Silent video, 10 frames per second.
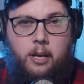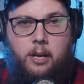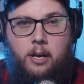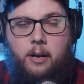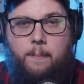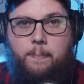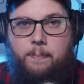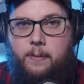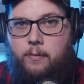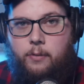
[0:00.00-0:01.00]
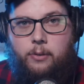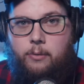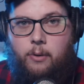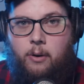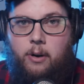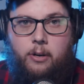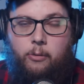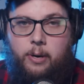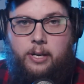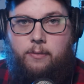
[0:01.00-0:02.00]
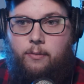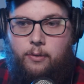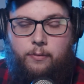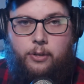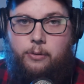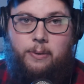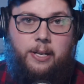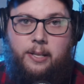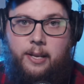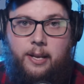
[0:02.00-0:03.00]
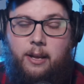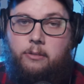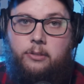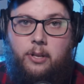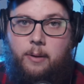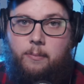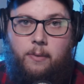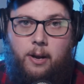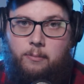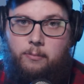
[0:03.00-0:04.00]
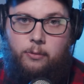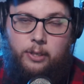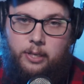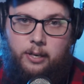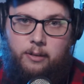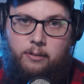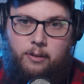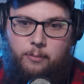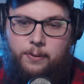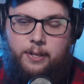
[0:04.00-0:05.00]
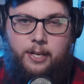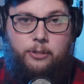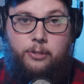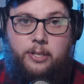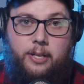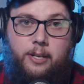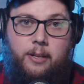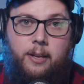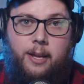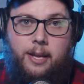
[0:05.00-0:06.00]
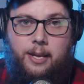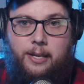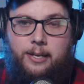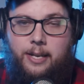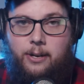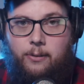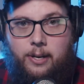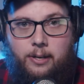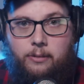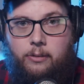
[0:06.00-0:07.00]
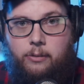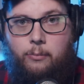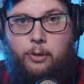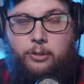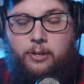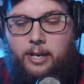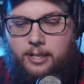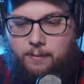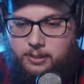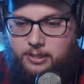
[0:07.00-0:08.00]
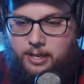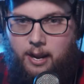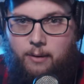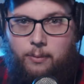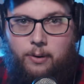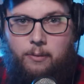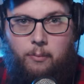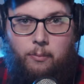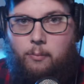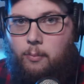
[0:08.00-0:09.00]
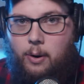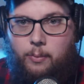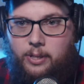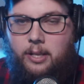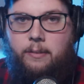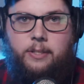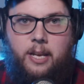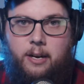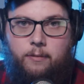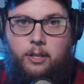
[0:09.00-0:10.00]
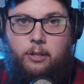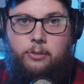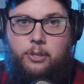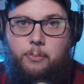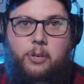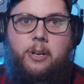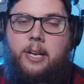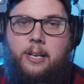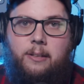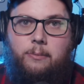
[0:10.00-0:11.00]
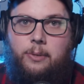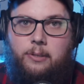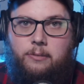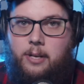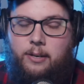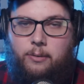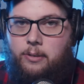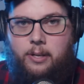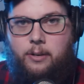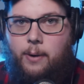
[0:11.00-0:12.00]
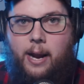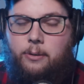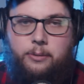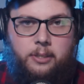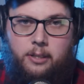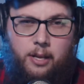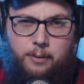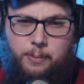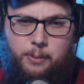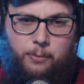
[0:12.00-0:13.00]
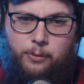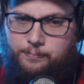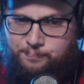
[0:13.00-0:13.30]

Um, if you are creative or if you do anything else, I'm I'm really I'm really interested in hearing what you guys have to say. Where where we live is kind of a closed community. We I don't interact with a lot of people.